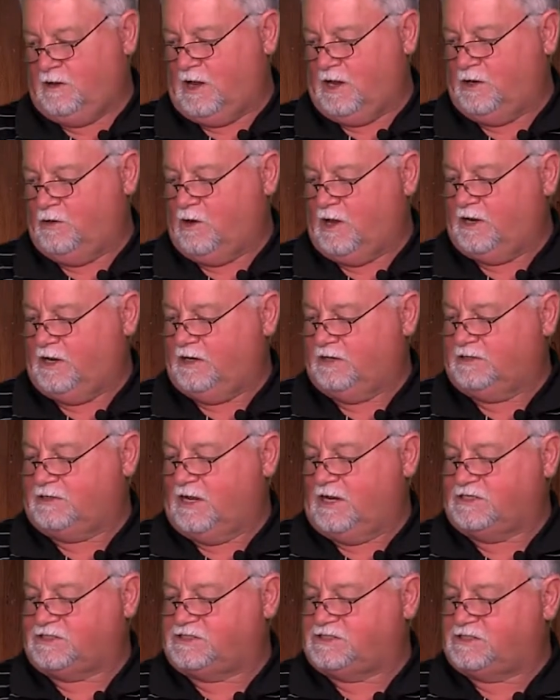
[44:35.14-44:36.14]
I know I didn't
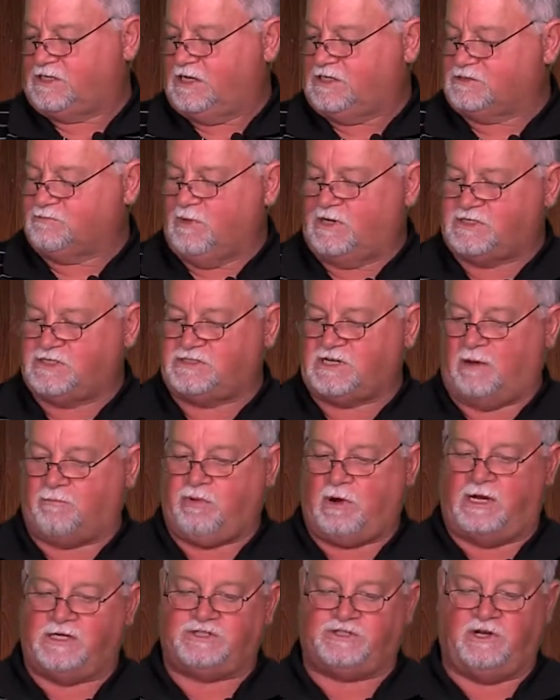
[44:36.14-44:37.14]
touch as much as I
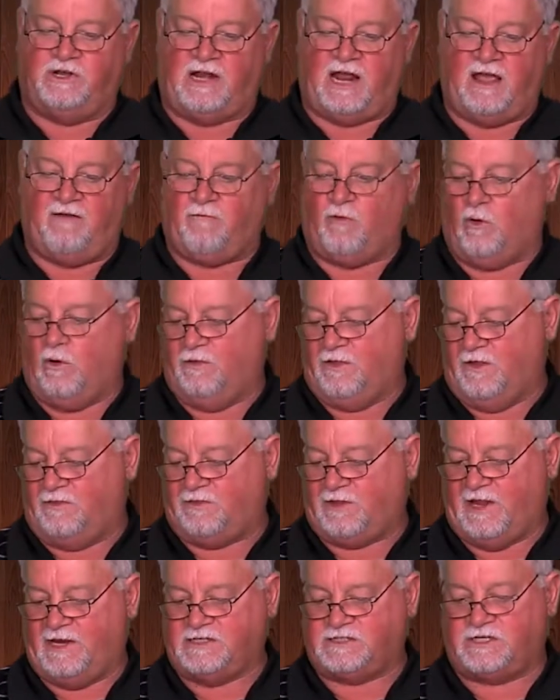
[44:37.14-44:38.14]
probably should have on the
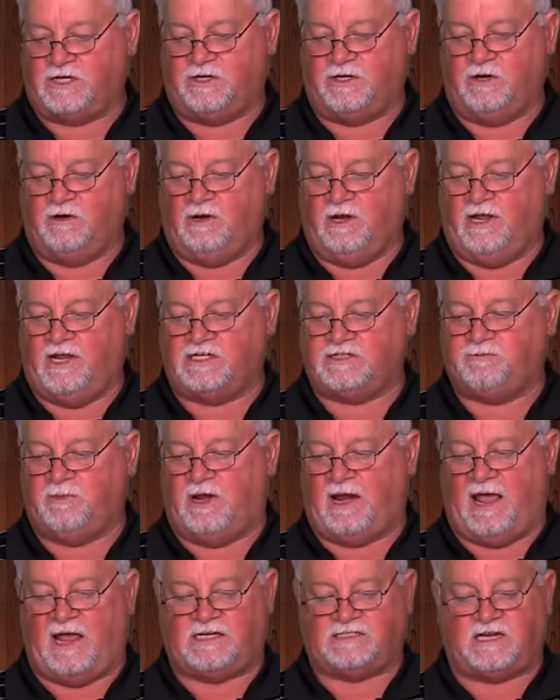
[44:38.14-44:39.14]
things to do list,
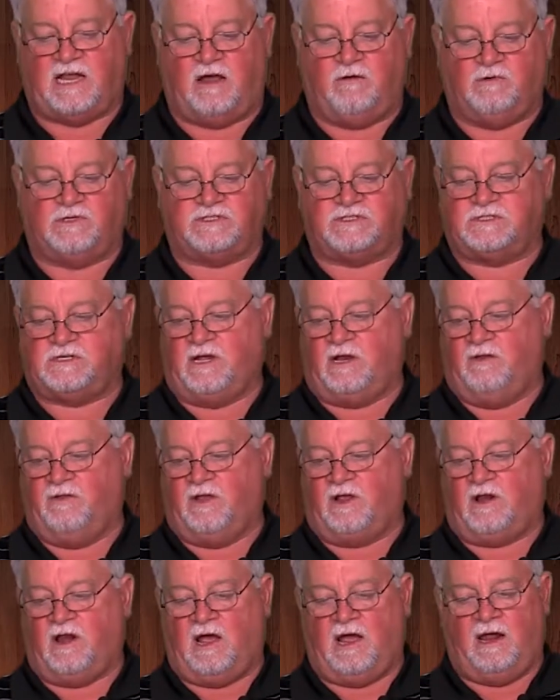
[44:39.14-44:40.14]
but as I was telling
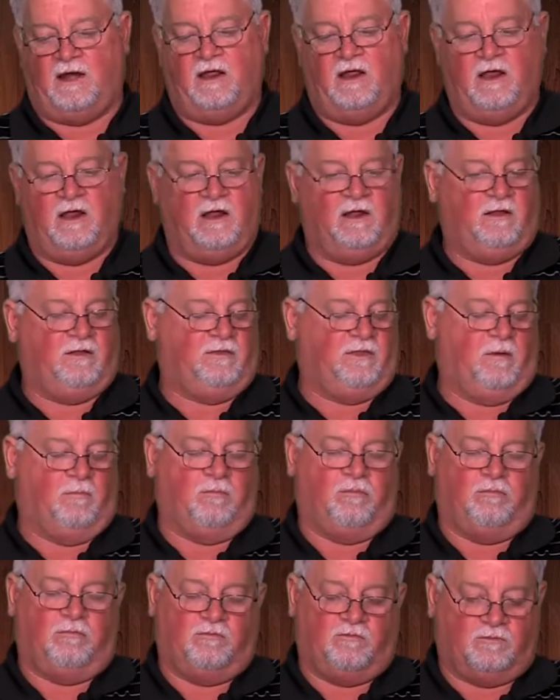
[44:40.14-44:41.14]
the client,
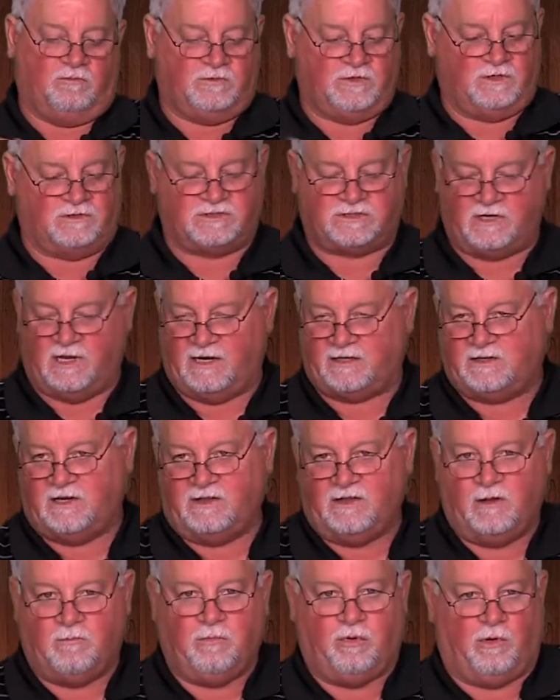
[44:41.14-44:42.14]

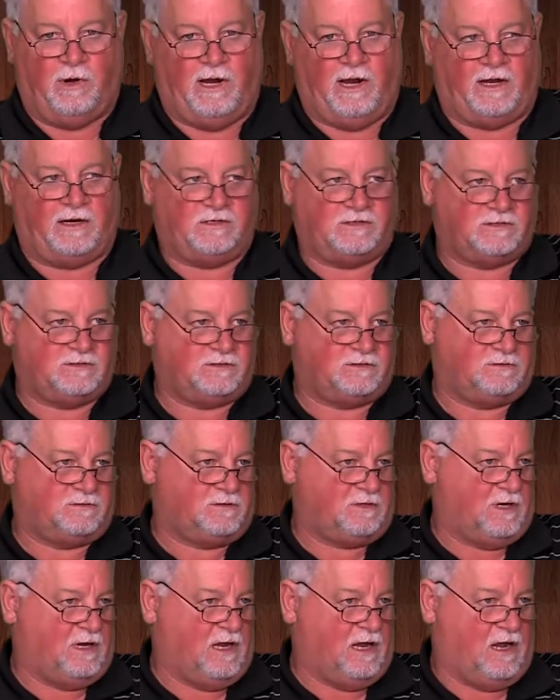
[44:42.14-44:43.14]
selecting the bricks,
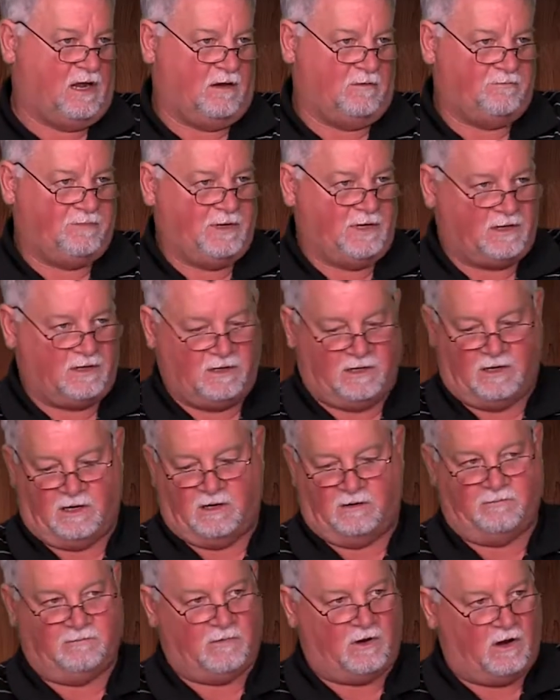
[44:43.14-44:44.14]

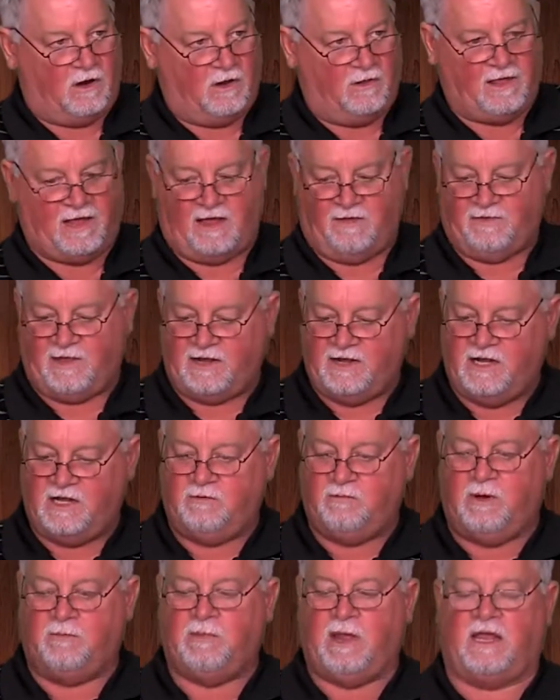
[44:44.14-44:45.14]
all that. They need
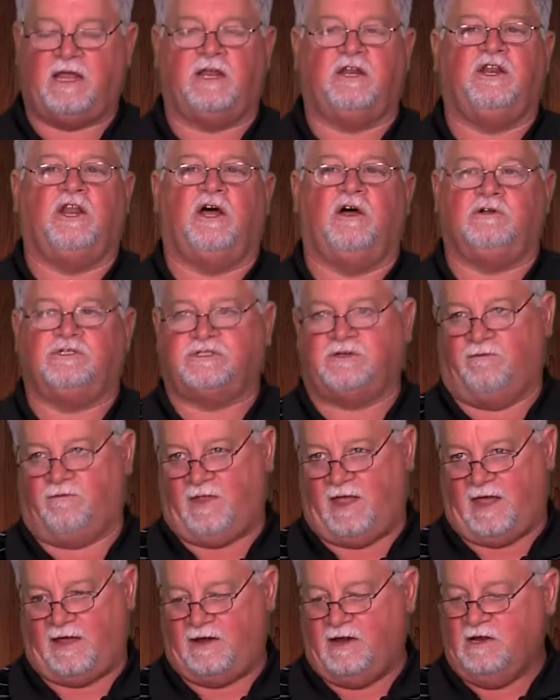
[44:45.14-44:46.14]
to be making notes on
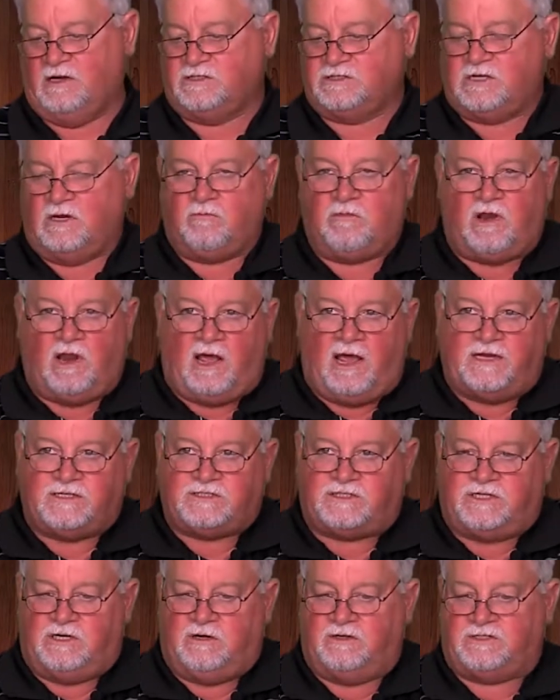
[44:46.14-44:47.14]
that. Some clients
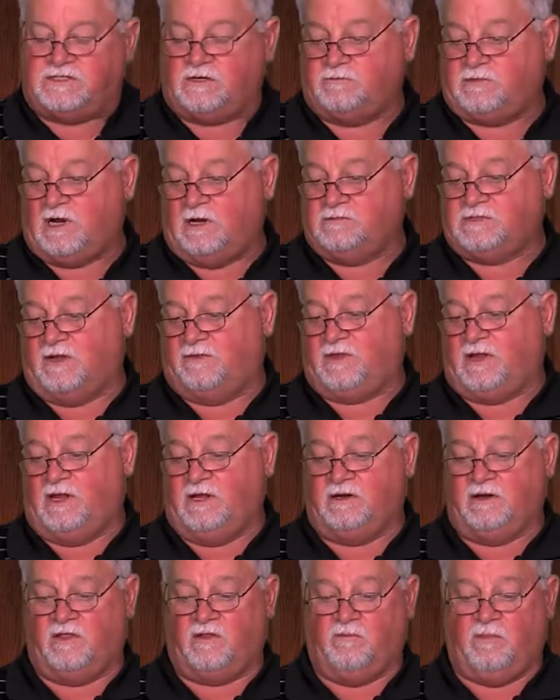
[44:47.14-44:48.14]
do. Sometimes at the
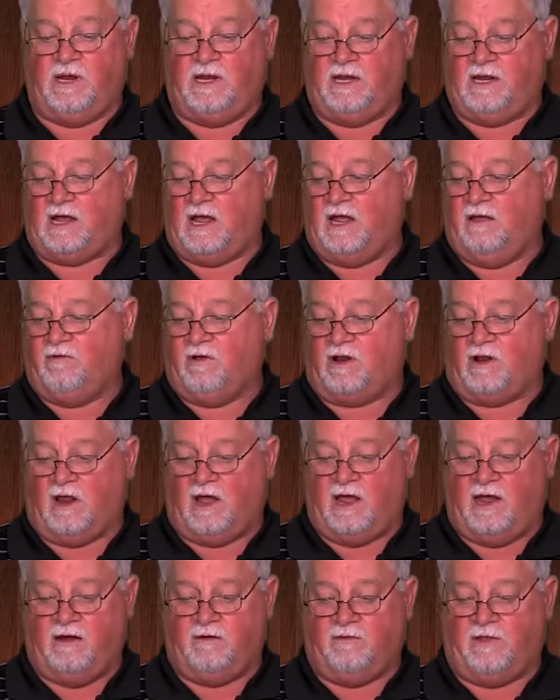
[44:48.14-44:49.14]
end of the meeting, I have a
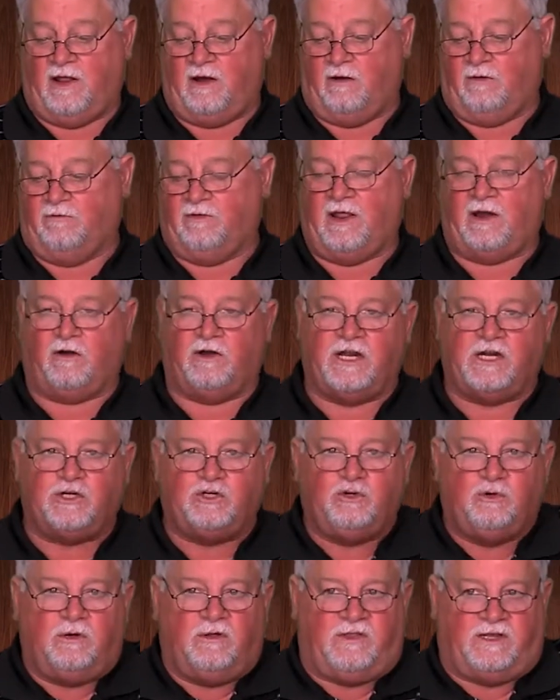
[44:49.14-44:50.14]
client that'll need
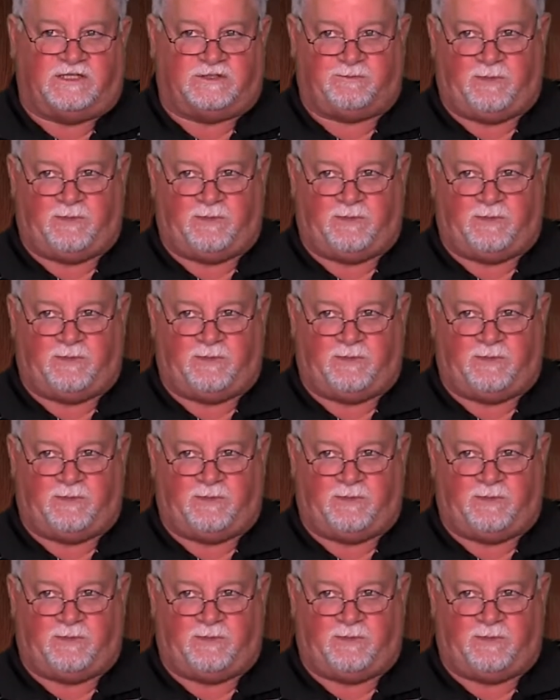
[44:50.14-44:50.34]
2 of these